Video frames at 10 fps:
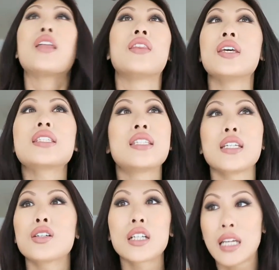This
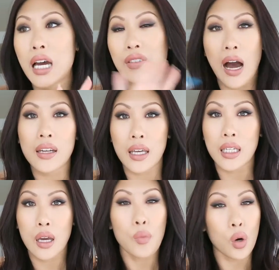deal could not have gotten
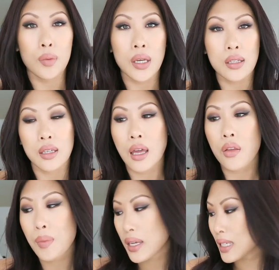any more amazing.
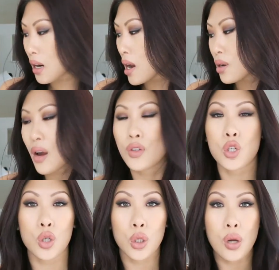Now the mascara I don't have to
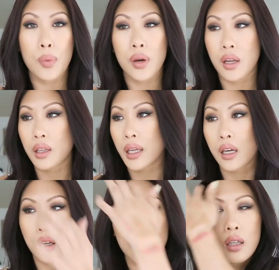show you. I put it in
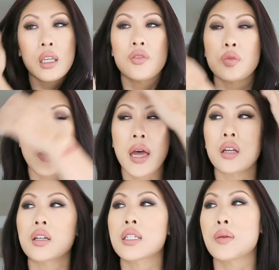like a gift
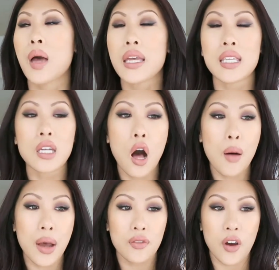pile because I send
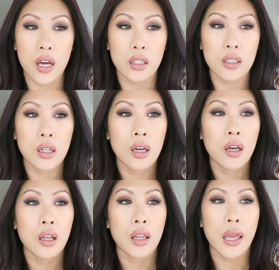all my friend
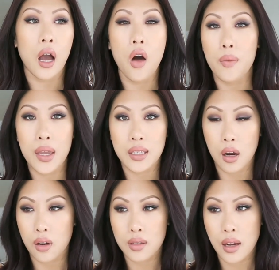like all the
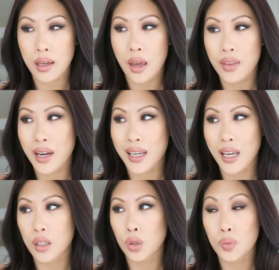mascaras that I get that I
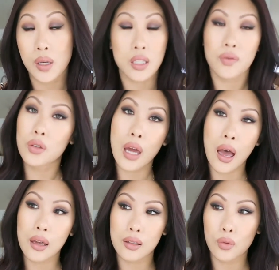can't use because if they're
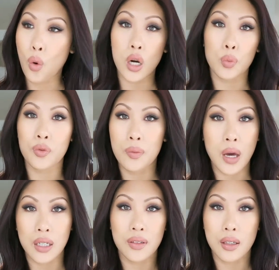not waterproof, I'm
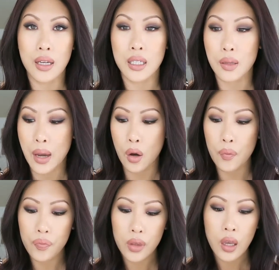not even gonna test them out.